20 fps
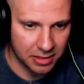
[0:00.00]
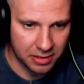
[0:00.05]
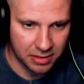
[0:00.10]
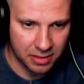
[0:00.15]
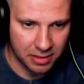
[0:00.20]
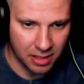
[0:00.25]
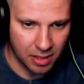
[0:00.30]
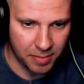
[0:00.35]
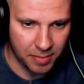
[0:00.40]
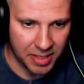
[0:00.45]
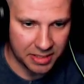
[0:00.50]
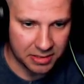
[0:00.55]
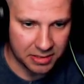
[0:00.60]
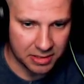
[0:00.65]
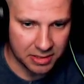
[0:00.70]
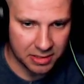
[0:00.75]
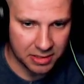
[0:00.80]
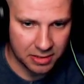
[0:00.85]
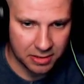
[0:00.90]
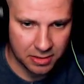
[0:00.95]
I
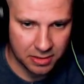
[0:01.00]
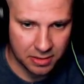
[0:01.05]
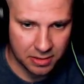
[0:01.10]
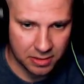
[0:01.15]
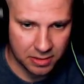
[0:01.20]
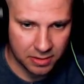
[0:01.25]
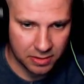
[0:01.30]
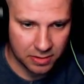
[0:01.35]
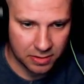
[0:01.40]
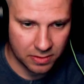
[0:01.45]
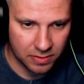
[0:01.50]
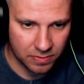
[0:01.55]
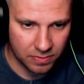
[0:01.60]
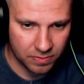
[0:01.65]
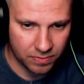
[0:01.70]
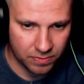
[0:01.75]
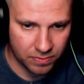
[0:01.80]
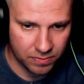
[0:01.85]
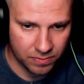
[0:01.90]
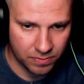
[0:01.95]
meant.
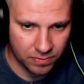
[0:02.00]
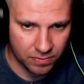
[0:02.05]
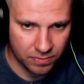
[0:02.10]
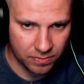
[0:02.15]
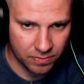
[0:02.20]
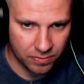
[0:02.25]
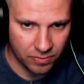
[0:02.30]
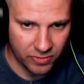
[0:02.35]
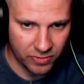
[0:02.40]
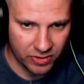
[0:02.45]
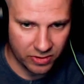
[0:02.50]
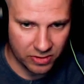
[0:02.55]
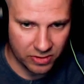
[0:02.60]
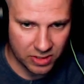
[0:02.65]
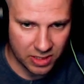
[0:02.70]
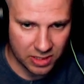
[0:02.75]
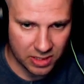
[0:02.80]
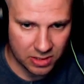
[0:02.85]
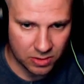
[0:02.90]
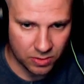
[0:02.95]
What does
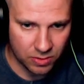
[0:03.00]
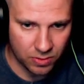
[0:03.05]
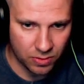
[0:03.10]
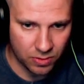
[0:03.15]
this do?